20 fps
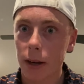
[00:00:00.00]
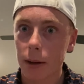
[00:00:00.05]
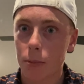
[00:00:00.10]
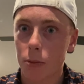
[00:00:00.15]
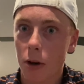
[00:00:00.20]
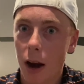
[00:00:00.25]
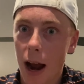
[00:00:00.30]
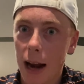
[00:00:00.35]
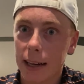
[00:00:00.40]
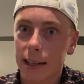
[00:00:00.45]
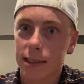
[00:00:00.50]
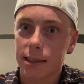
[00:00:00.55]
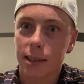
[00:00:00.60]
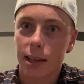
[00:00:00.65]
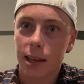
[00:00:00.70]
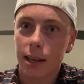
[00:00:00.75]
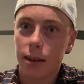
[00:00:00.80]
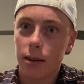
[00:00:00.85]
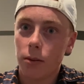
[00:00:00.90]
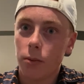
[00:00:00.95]
to practice.
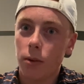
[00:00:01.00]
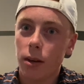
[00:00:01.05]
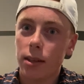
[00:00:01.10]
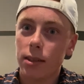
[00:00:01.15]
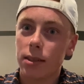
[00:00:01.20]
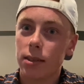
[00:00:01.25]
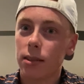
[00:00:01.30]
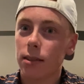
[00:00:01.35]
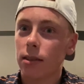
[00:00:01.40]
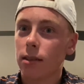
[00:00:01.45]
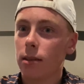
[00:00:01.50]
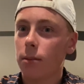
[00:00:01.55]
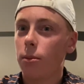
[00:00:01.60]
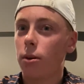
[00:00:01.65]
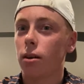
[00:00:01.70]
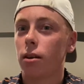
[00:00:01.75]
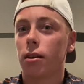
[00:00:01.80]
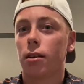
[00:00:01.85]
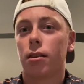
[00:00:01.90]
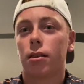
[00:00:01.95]
Like, what? Come
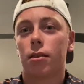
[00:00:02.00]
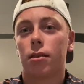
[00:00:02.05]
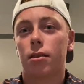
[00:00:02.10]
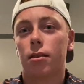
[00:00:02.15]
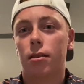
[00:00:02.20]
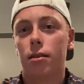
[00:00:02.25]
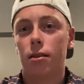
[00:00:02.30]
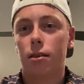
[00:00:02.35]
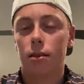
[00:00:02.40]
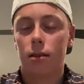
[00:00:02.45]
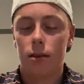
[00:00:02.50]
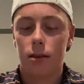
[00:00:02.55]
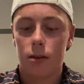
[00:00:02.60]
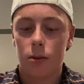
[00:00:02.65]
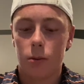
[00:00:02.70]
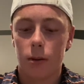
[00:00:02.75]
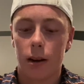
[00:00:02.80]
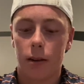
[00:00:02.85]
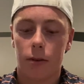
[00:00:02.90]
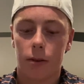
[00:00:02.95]
on.
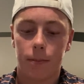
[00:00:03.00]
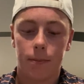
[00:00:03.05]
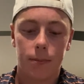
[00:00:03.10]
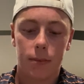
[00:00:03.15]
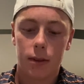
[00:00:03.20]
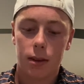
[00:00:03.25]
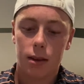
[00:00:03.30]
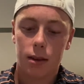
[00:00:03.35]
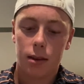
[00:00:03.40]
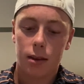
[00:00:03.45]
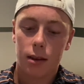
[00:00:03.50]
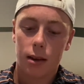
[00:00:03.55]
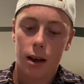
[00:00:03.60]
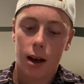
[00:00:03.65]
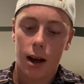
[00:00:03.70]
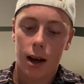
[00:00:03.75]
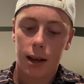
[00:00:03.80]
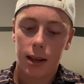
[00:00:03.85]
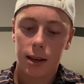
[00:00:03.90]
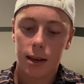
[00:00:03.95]
Whatever.
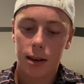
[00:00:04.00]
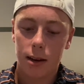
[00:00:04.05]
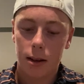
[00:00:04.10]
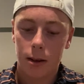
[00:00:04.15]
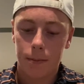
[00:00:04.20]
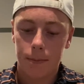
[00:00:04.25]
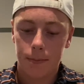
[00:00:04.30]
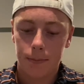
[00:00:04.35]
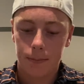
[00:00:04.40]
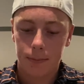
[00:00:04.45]
I ended up